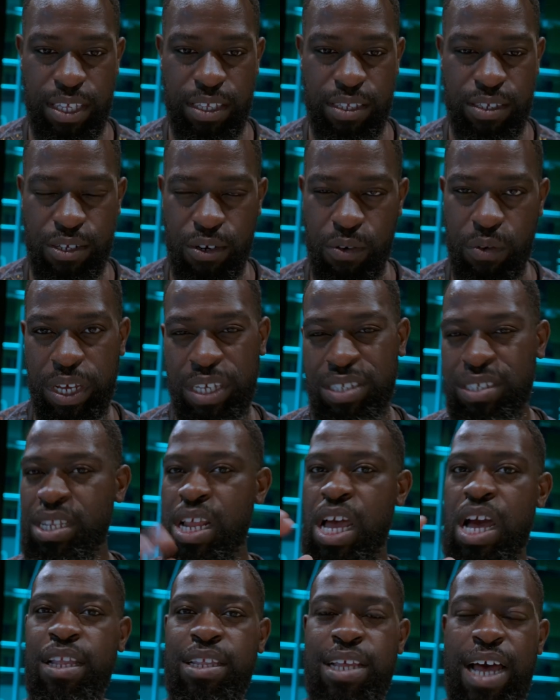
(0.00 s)
So it's
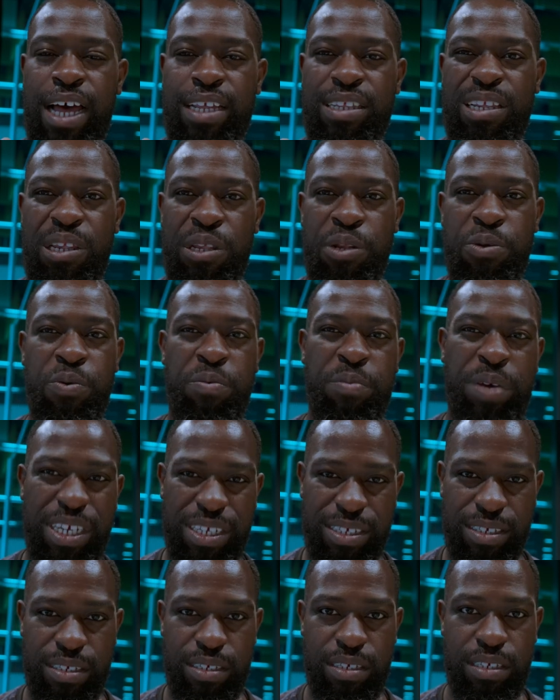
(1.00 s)
not at
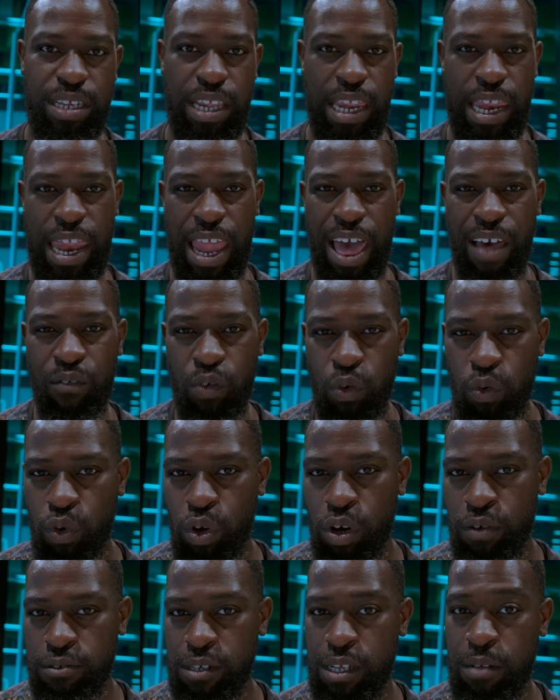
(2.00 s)
LUMIX level
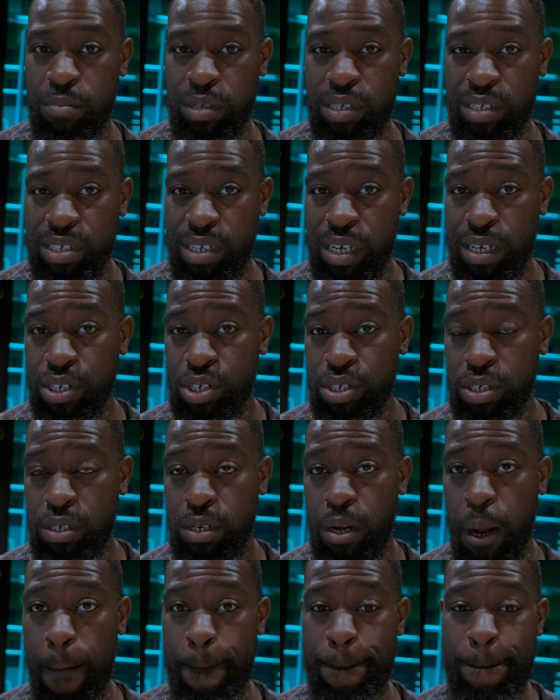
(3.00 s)
of
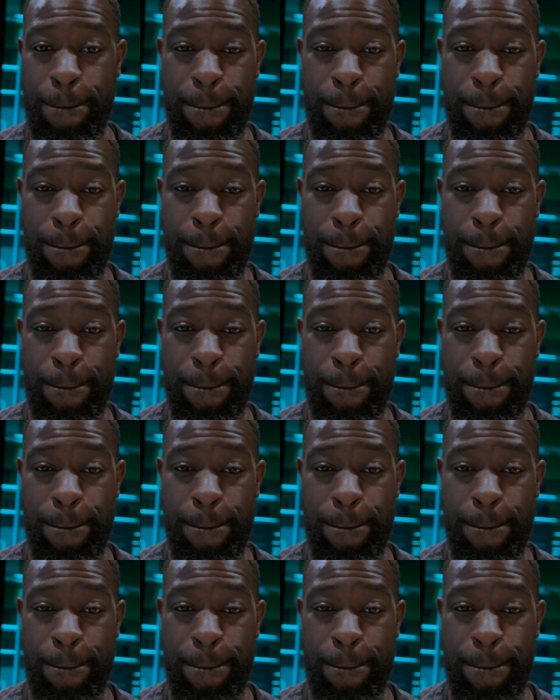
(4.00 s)
stabilization,